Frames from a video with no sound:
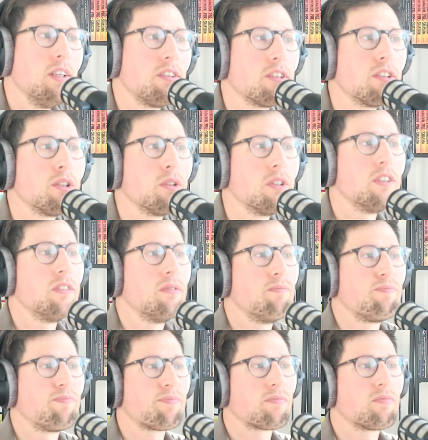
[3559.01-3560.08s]
So
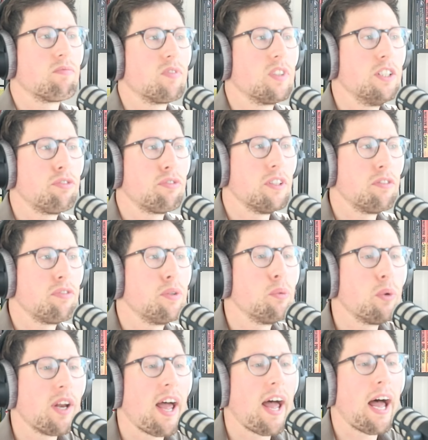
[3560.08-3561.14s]
if you
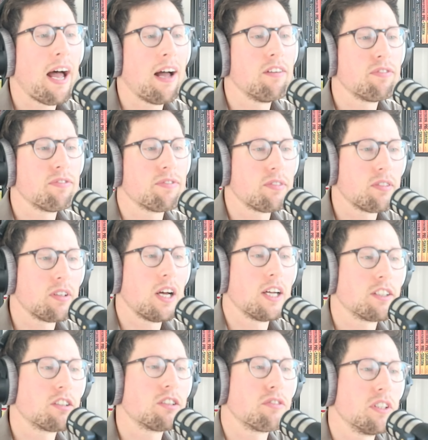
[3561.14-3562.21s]
would have
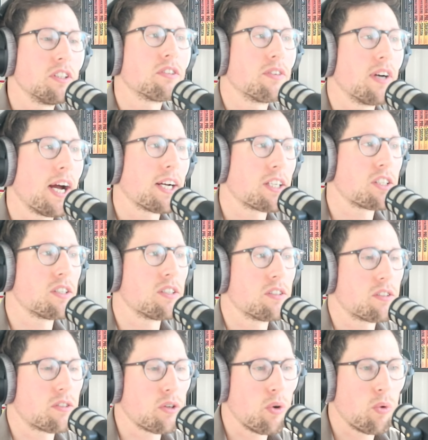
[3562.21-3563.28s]
lots of
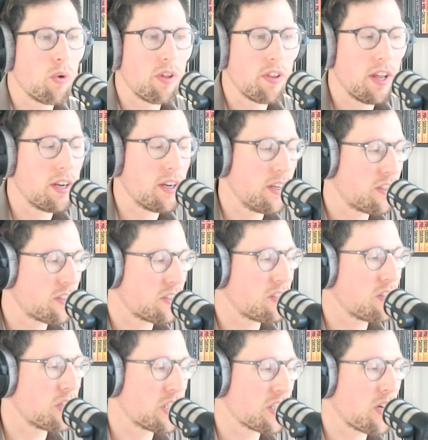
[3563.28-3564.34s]
interactions going and it's a
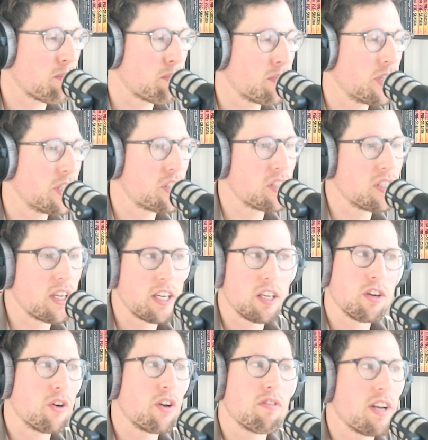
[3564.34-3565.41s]
serious operation, then
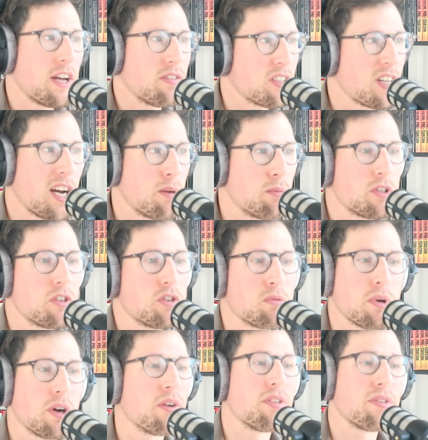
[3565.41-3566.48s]
you don't even have time to
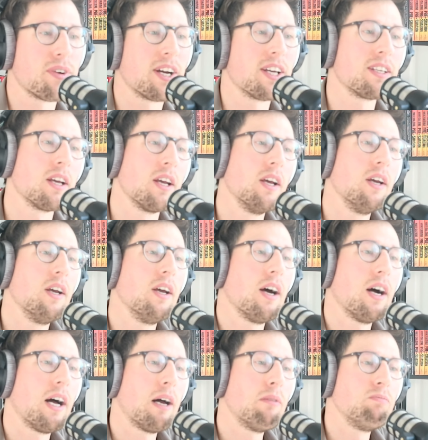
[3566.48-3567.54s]
do both, right?
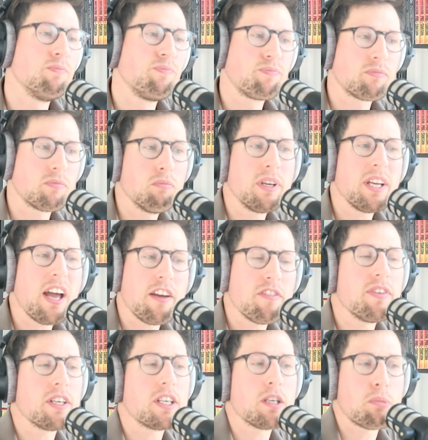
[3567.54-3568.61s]
But yeah, I
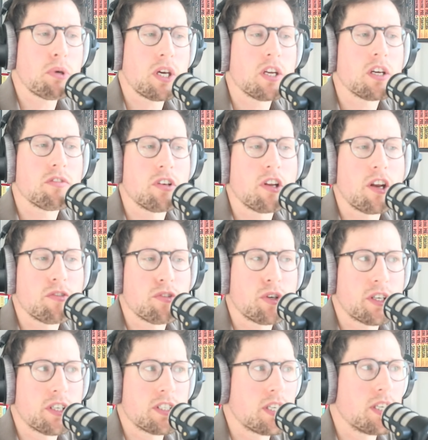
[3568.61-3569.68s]
think in the beginning of a lot of
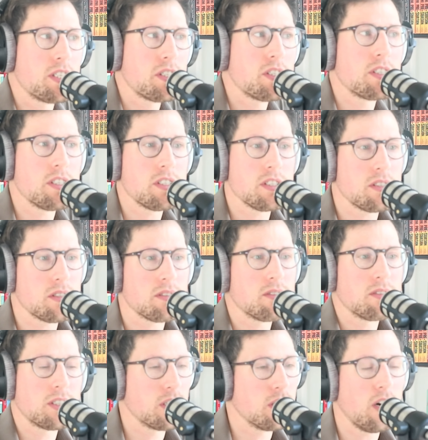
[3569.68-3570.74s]
organization,
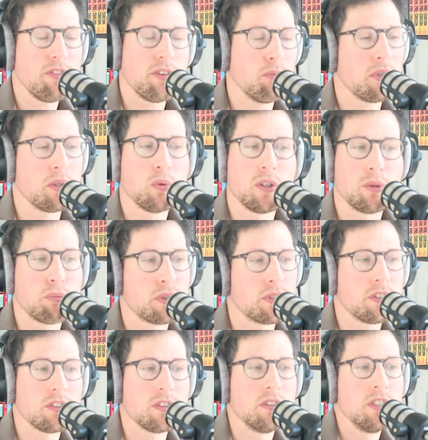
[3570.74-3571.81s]
can often be one
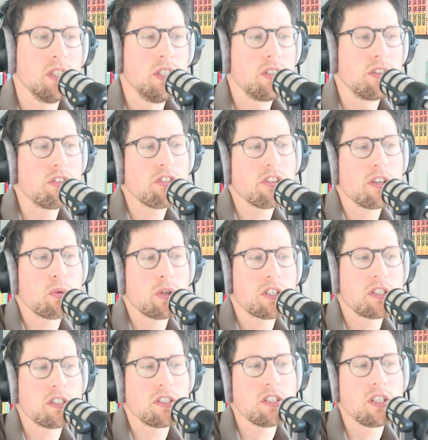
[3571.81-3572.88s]
person. Usually
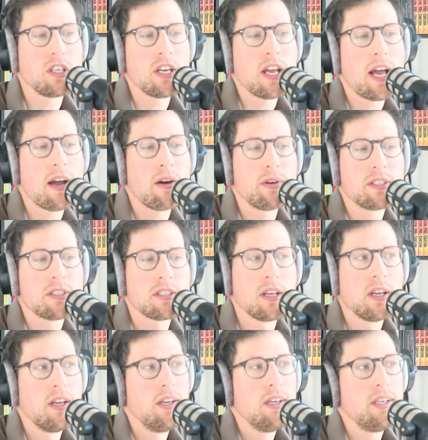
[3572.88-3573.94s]
what you see now
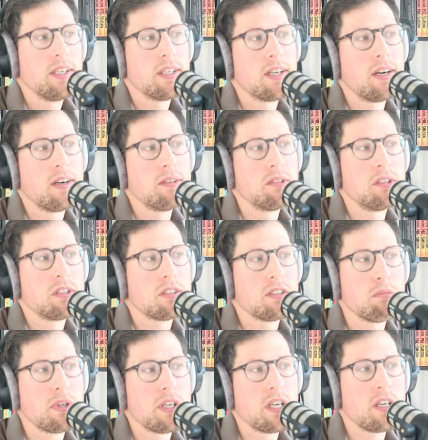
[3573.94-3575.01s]
is,
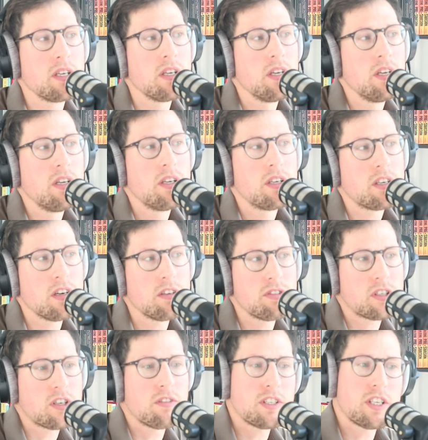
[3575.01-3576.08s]
somebody,
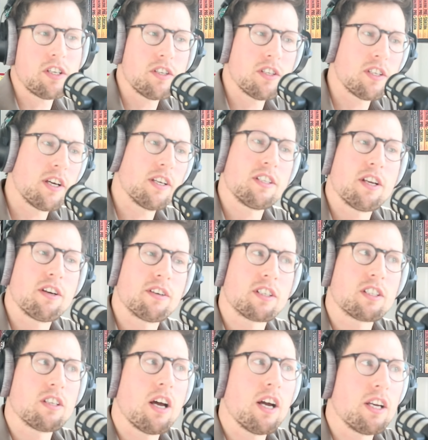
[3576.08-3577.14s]
conversation designers that
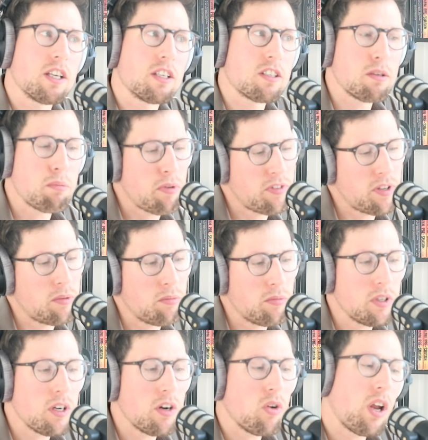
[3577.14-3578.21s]
are excited. Some of
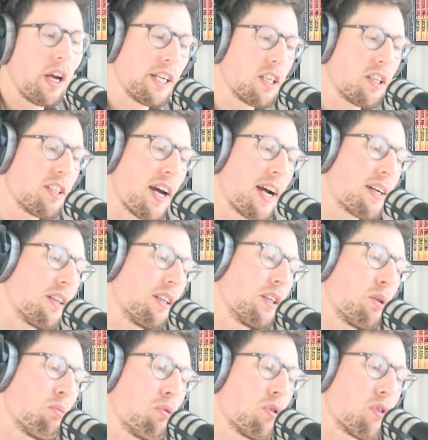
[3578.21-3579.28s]
them, like the tech a
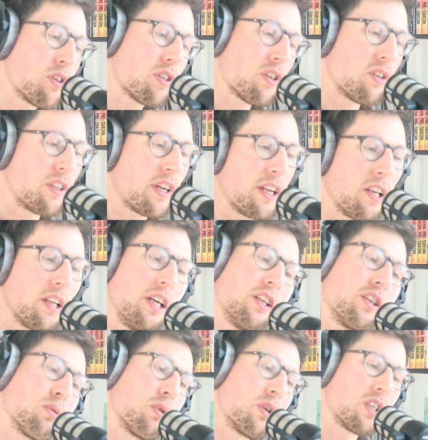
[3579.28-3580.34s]
little more, so they
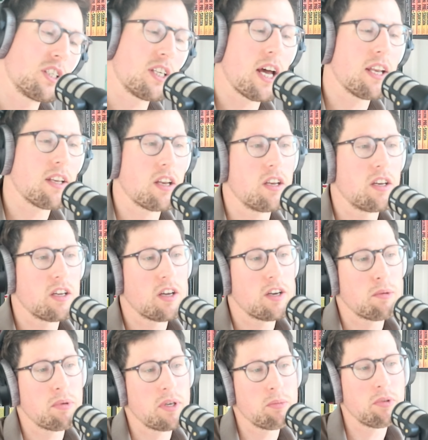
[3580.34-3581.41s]
lean towards that. And the
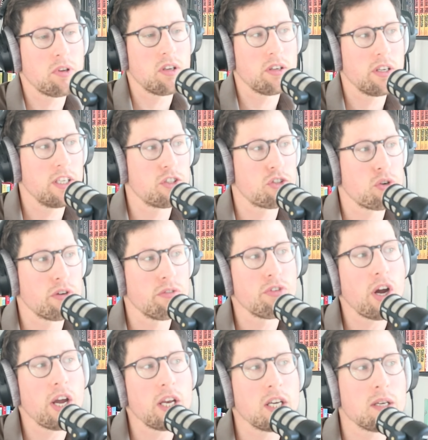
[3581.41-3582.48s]
other people enjoy
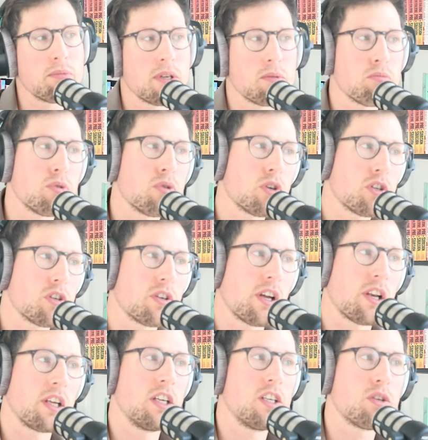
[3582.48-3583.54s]
writing a bit more, so
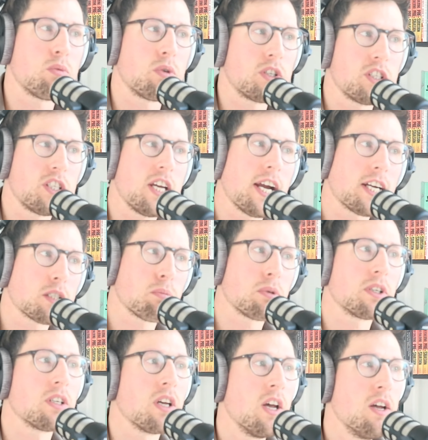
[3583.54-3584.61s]
they lean towards the
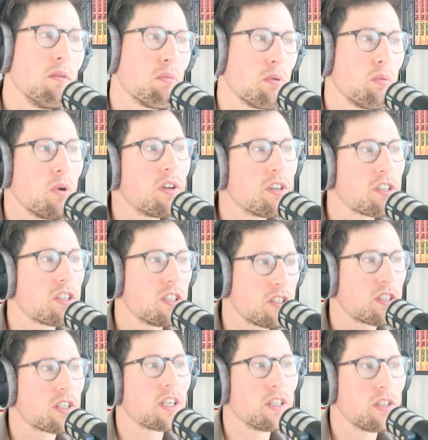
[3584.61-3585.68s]
expert. But once
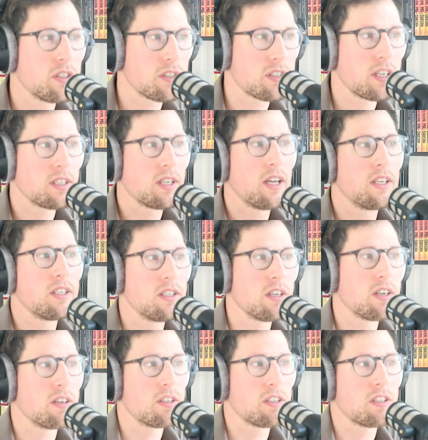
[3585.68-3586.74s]
it scales and
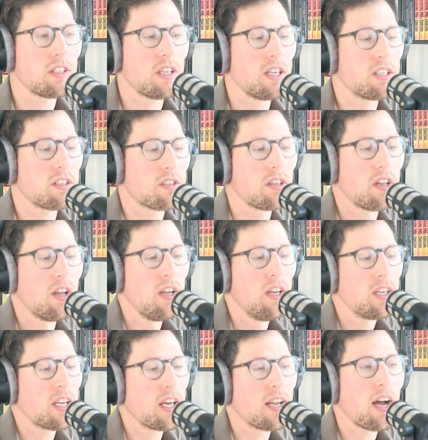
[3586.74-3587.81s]
the stakes
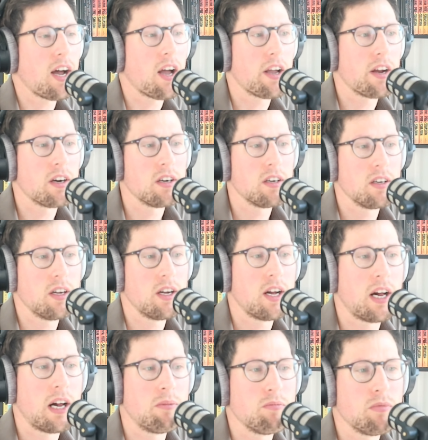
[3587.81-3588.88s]
get higher,
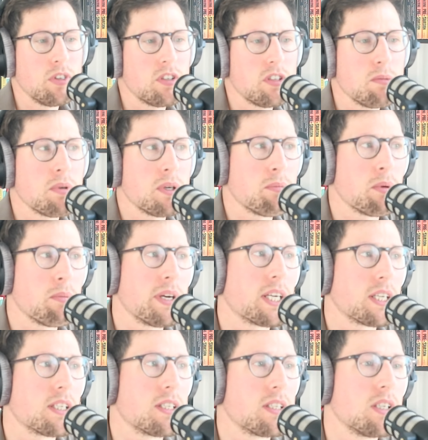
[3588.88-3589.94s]
you'll see people
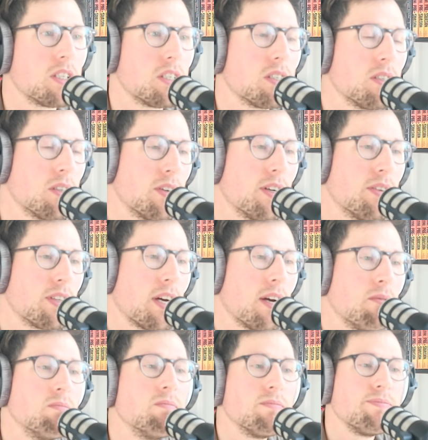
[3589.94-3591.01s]
make a decision around
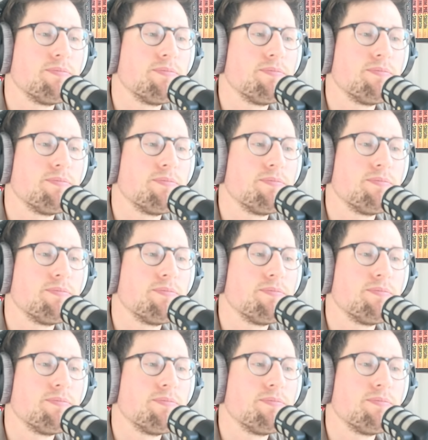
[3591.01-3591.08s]
that.